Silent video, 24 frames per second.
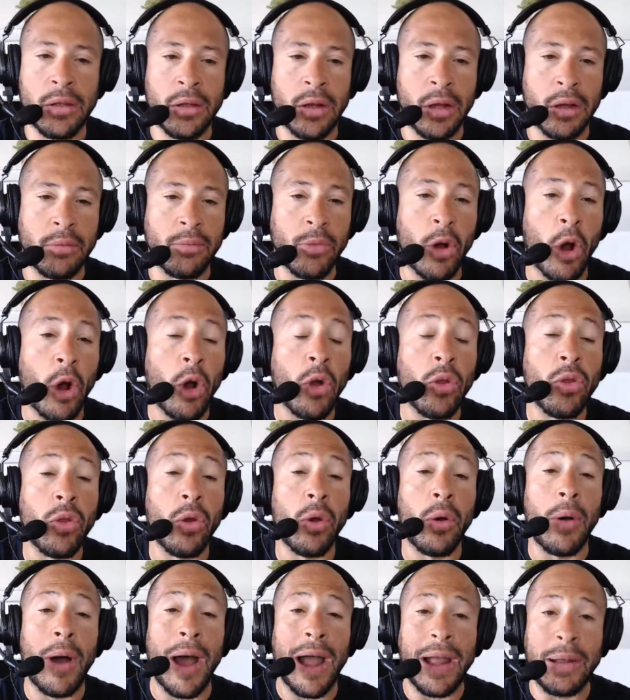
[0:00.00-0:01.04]

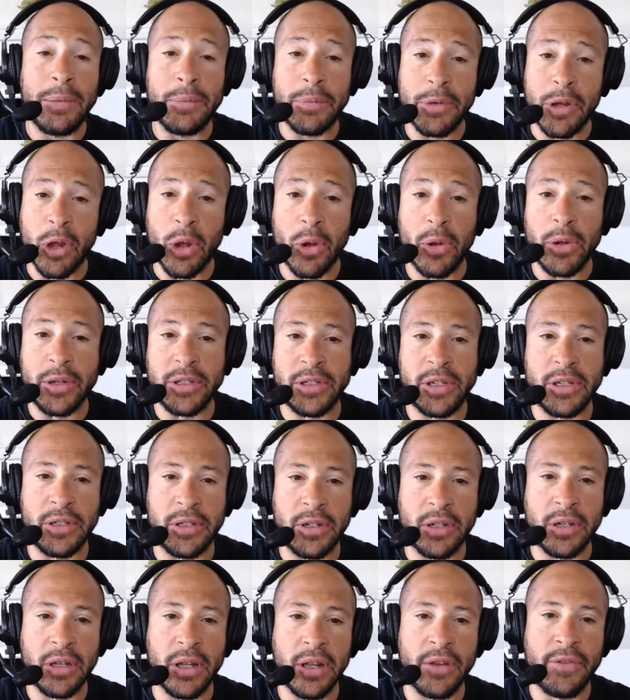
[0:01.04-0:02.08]
although I am going to
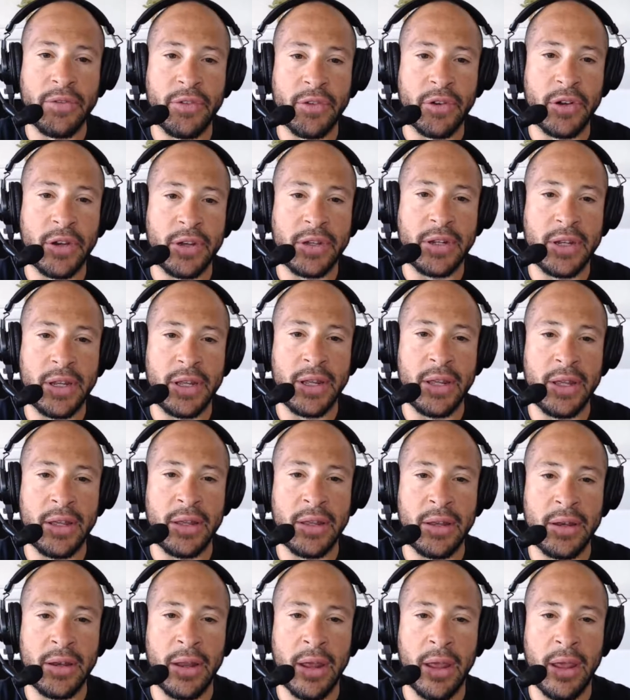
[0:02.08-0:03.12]
deliver it
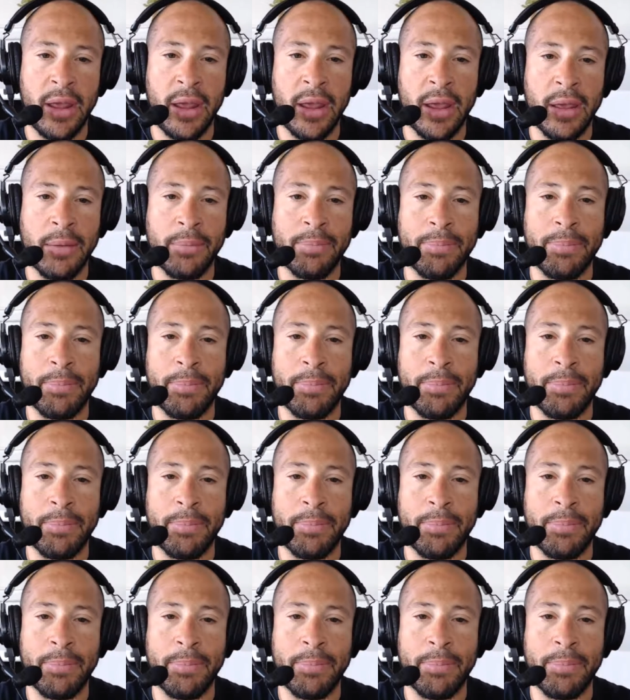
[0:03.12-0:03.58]
in a